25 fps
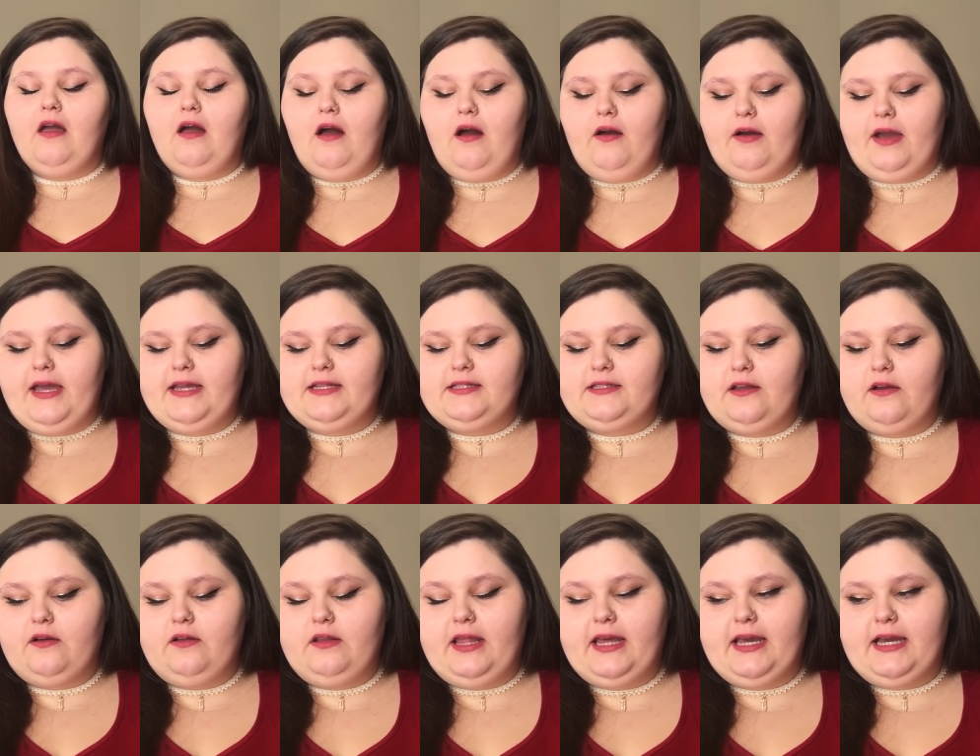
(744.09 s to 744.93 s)
Okay,
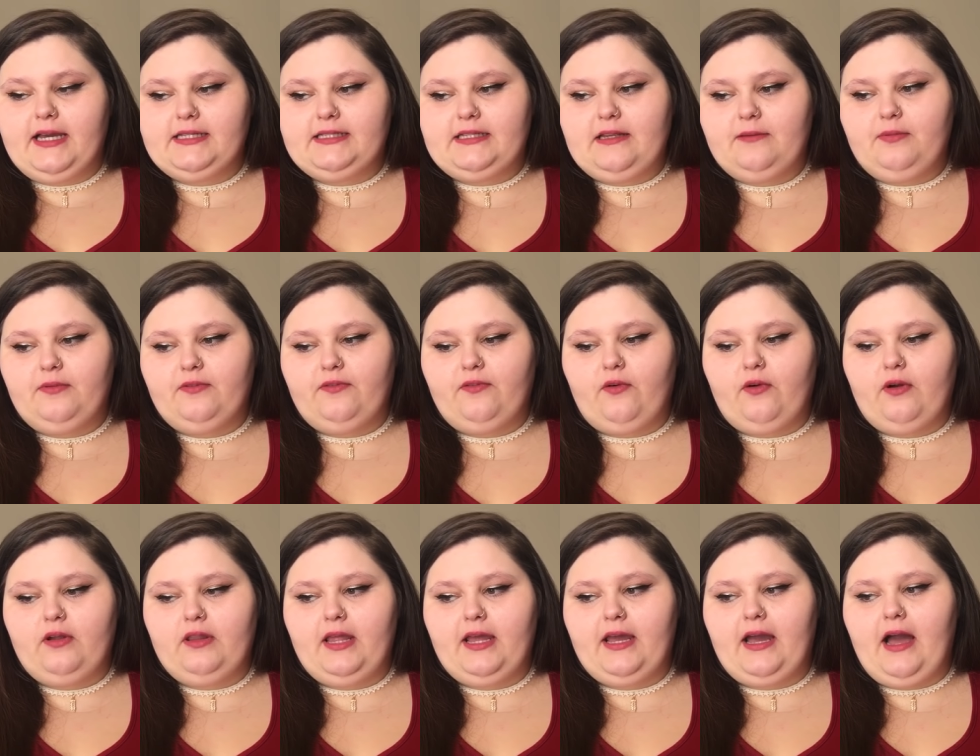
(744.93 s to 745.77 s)
so like I said
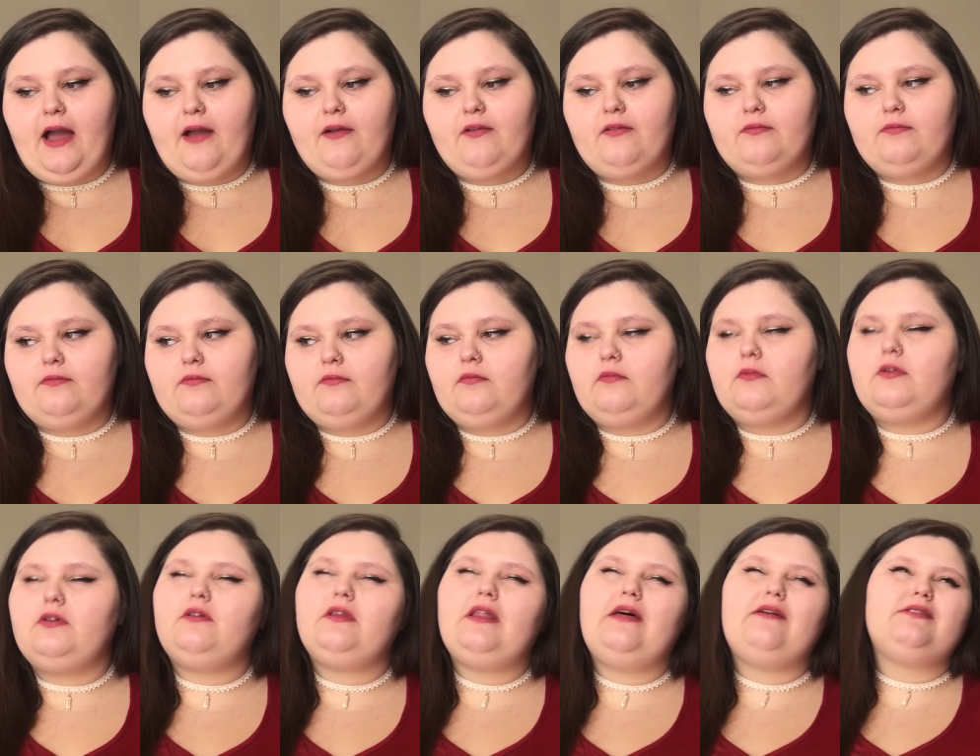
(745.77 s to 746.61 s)
before, like I,
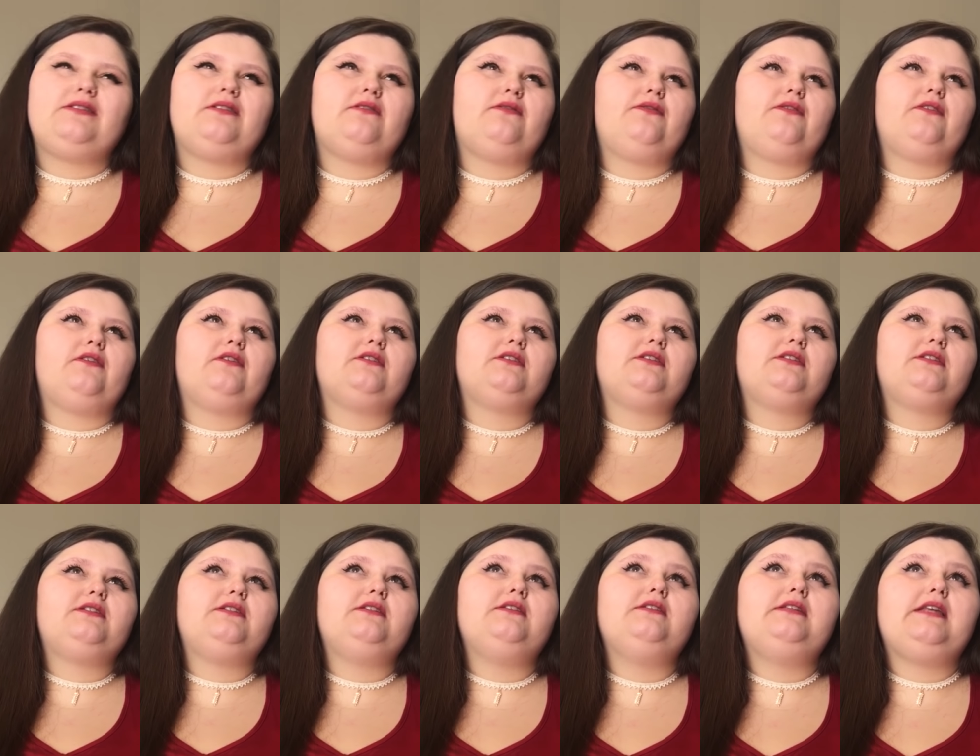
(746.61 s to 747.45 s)
well, that was a
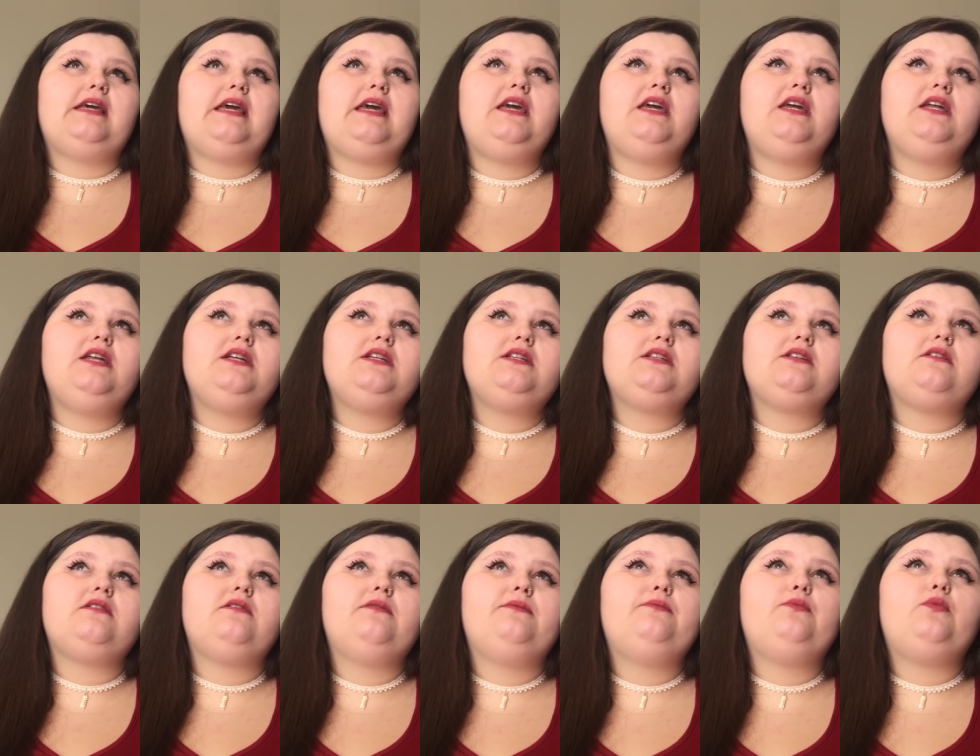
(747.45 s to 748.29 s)
first date.
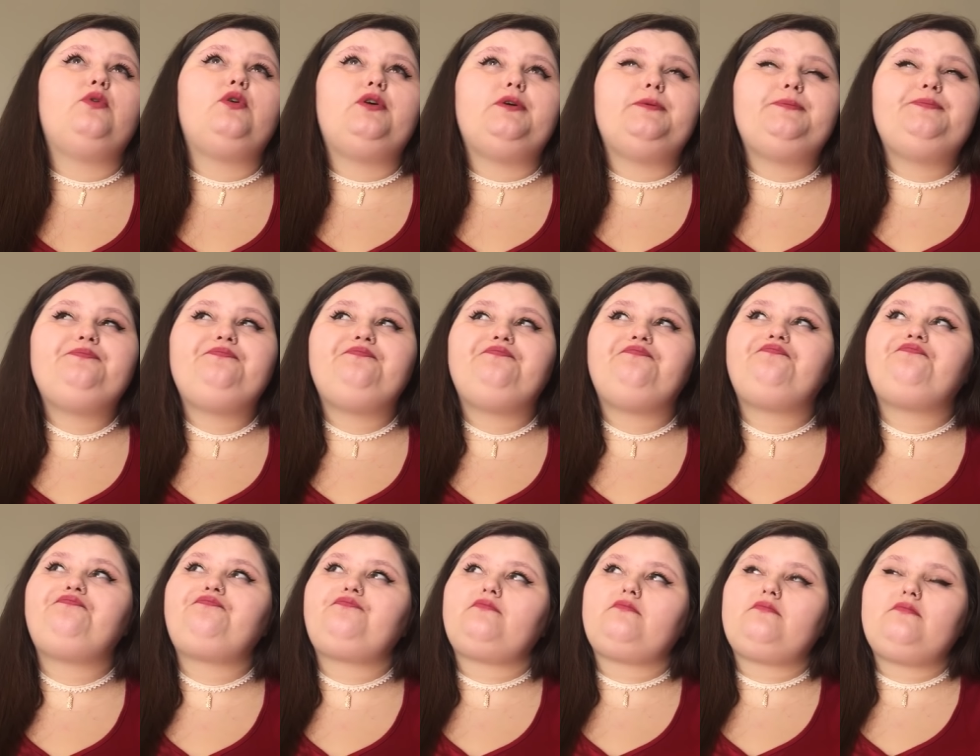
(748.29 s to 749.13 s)
Well,
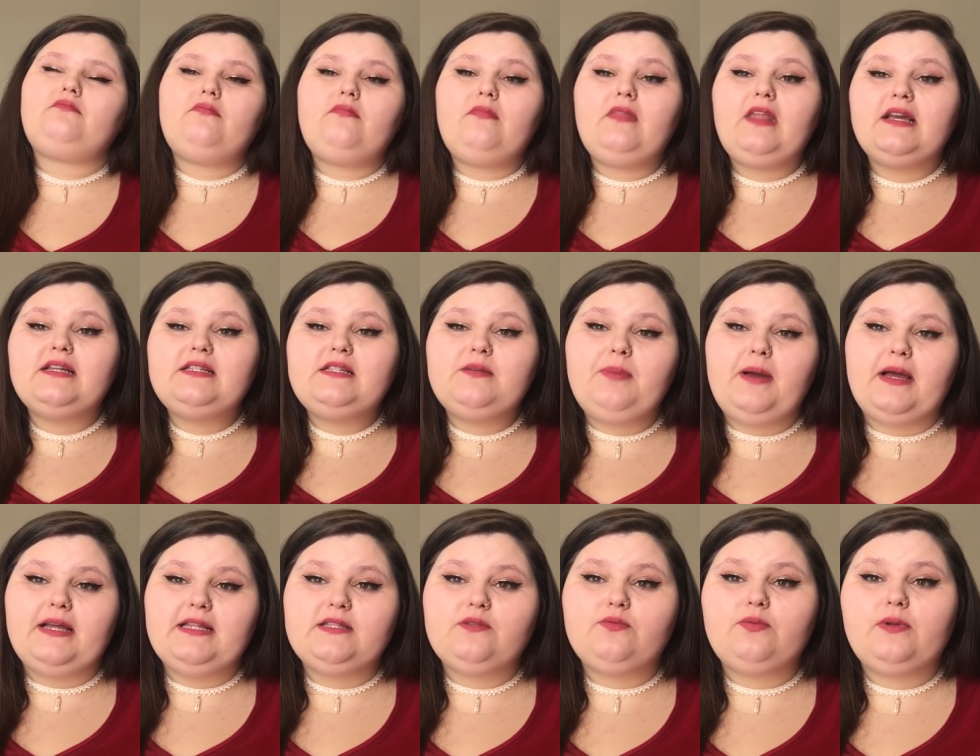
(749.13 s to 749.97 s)
it
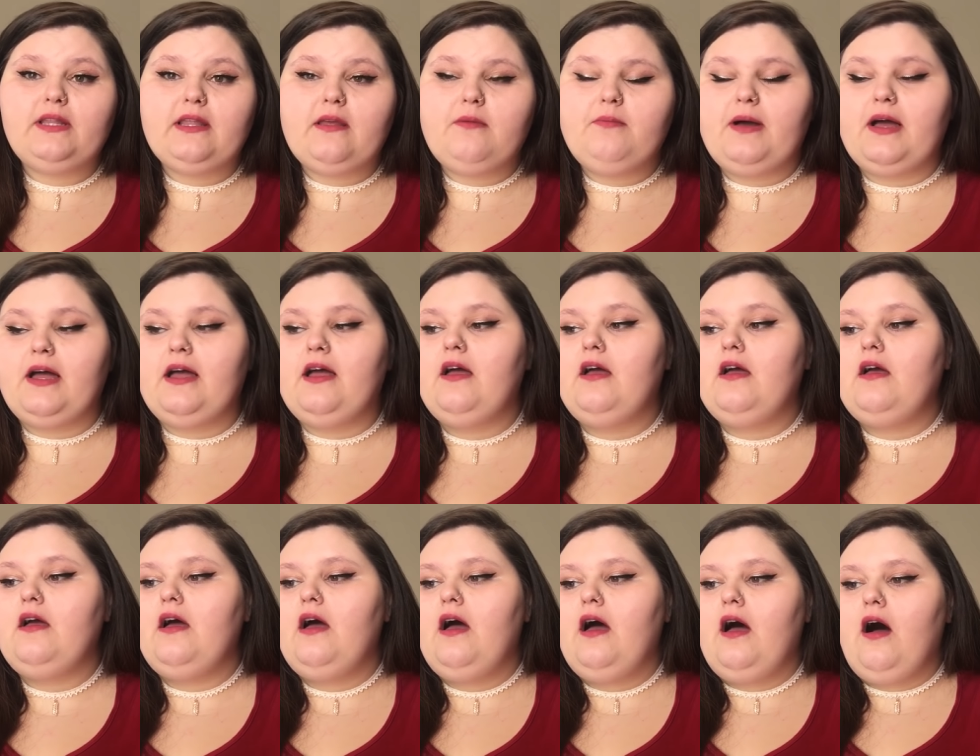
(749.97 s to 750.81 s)
depends really, but
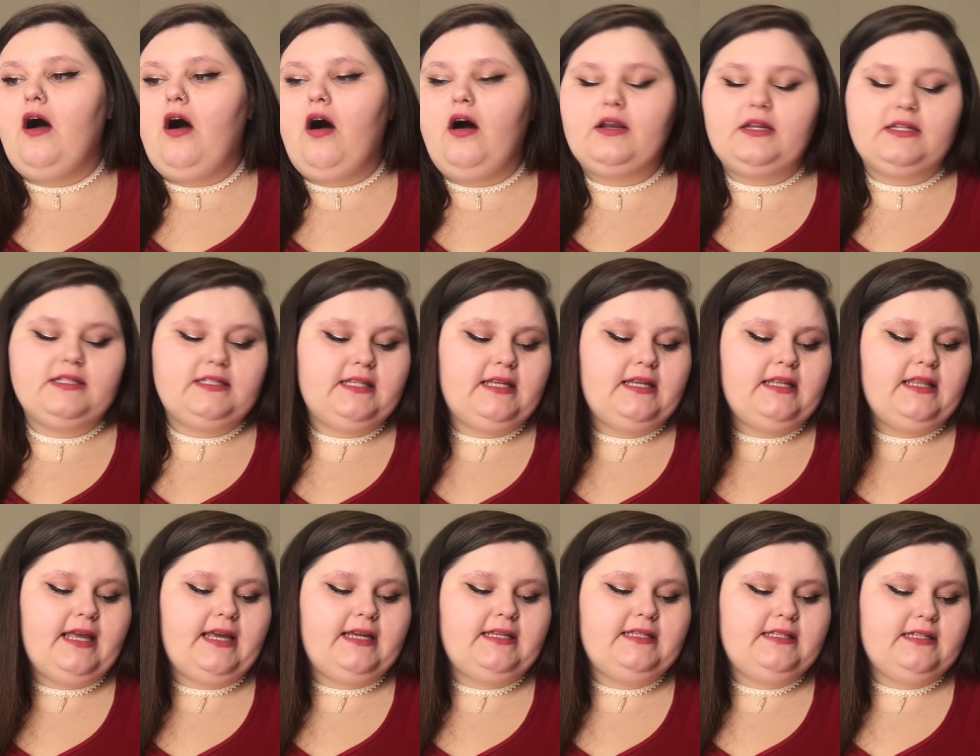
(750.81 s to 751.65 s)
honestly,
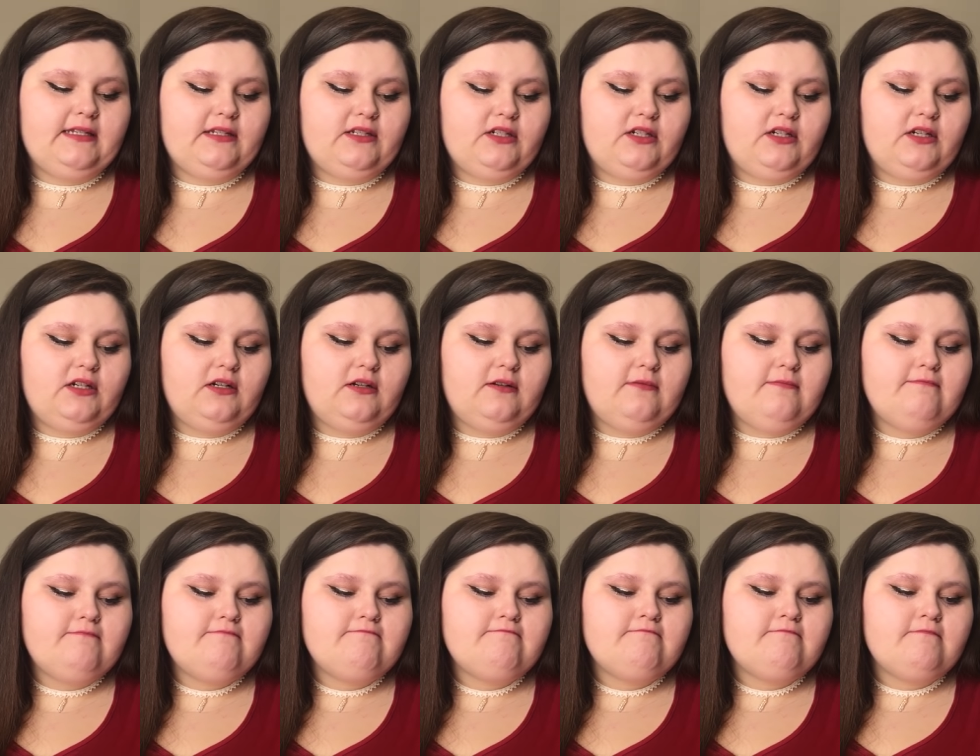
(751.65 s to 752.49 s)
like dinner,
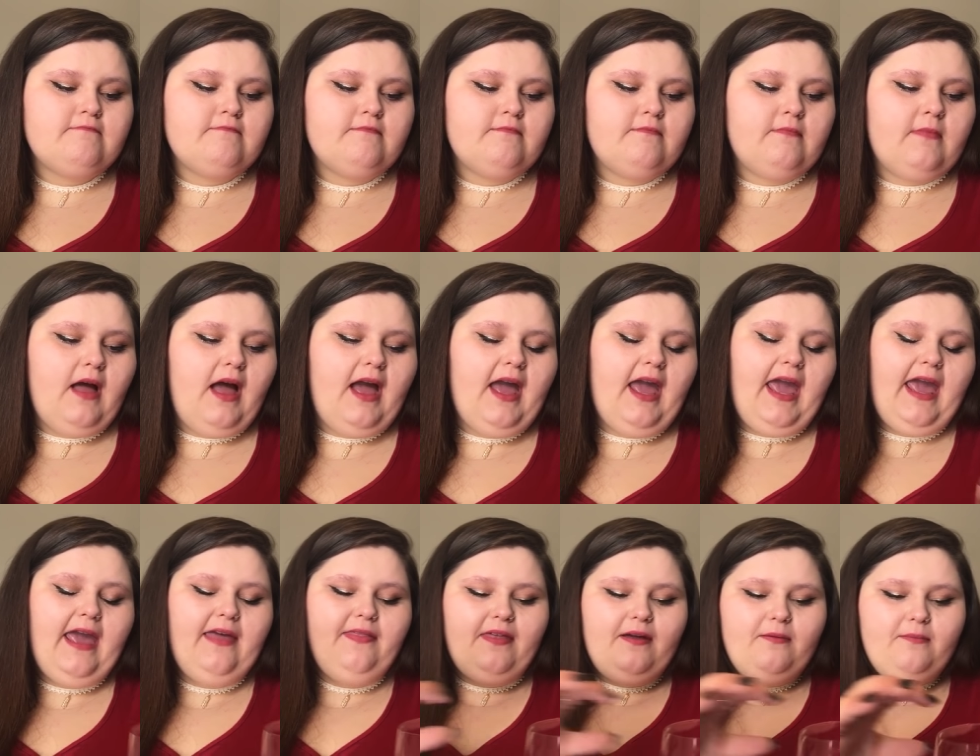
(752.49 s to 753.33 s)
I
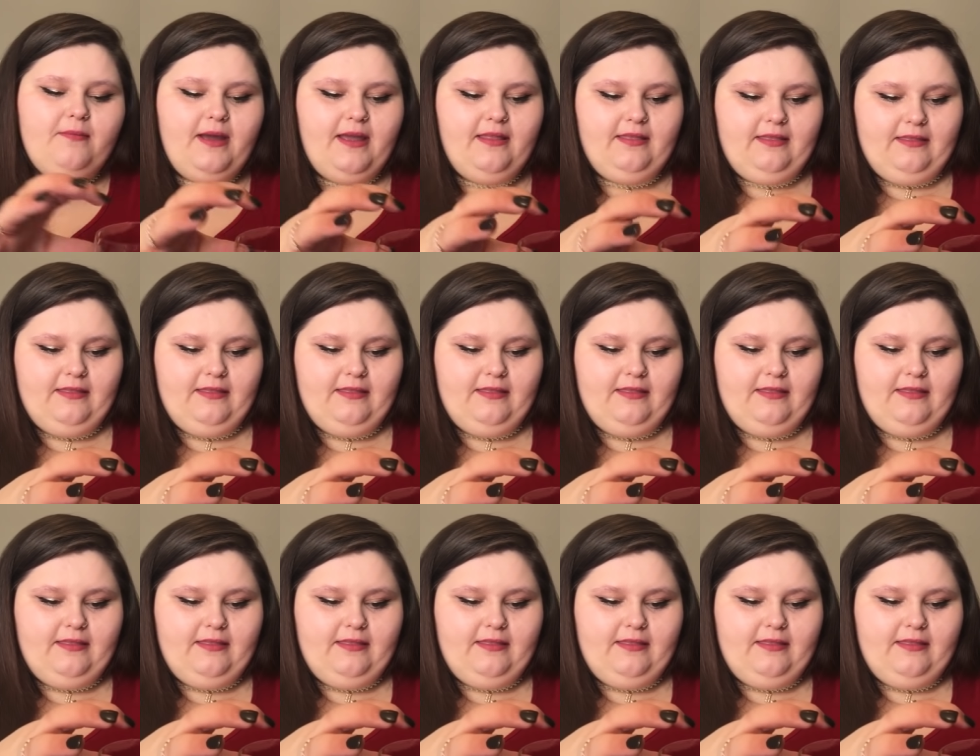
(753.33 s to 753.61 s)
hate that my